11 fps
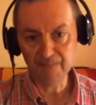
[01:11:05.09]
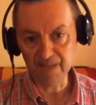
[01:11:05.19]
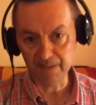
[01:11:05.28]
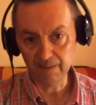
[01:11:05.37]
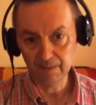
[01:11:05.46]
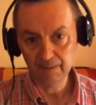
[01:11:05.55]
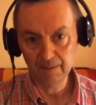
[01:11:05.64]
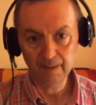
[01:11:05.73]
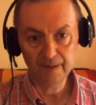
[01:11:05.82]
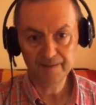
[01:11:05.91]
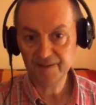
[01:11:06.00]
bin
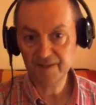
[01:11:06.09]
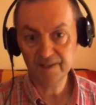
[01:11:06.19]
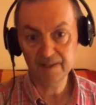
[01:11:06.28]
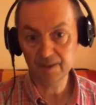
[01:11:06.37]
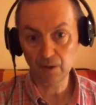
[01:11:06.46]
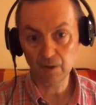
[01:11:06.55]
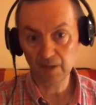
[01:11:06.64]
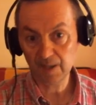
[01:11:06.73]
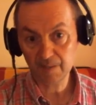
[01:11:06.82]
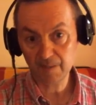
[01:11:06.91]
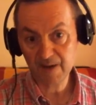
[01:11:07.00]
and this is installed right.
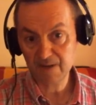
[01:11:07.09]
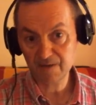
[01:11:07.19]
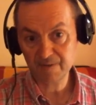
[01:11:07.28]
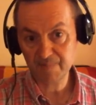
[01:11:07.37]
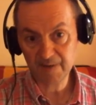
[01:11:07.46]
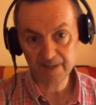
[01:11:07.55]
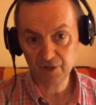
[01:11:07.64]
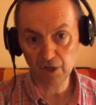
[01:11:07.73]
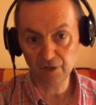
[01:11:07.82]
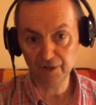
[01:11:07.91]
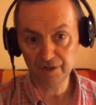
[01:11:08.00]
like a binary package
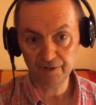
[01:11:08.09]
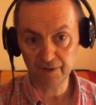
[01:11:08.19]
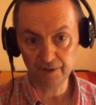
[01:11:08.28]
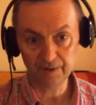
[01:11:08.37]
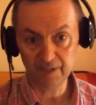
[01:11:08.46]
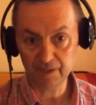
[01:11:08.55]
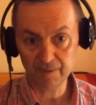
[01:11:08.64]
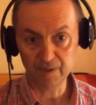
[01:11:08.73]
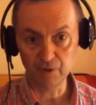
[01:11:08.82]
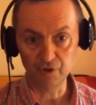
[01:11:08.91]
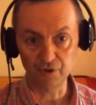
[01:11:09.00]
on another
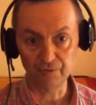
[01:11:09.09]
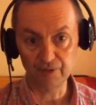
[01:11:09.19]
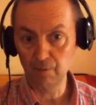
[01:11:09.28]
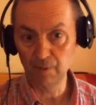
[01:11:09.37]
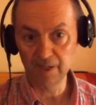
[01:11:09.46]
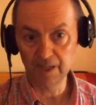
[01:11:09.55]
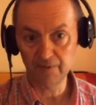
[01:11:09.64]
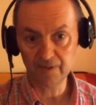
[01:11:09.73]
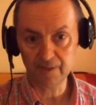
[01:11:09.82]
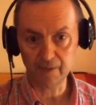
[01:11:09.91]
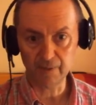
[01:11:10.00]
distribution. It will go
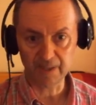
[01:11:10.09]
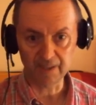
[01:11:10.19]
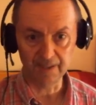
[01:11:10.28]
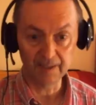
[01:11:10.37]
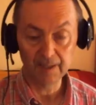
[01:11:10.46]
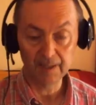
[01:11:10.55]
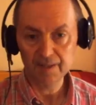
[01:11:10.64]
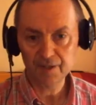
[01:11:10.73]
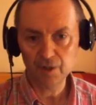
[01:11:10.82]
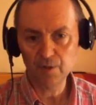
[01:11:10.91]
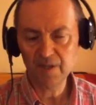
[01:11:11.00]
very quickly.
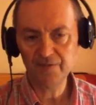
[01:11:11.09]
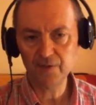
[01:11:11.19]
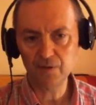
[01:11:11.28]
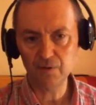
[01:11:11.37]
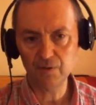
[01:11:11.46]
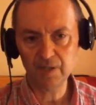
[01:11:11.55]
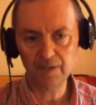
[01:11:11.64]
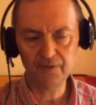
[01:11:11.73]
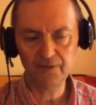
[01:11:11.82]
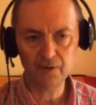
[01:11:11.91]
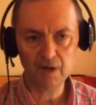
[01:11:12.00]
So yeah. if you
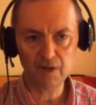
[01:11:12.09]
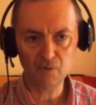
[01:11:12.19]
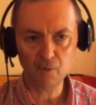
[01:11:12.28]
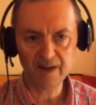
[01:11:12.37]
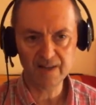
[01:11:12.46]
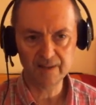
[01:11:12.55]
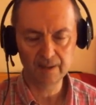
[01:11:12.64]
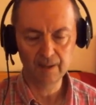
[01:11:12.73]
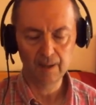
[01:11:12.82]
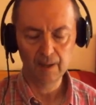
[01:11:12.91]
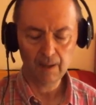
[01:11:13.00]
if you can't wait
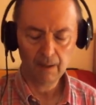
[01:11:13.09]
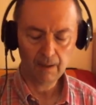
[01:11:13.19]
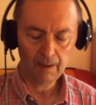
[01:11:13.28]
uh,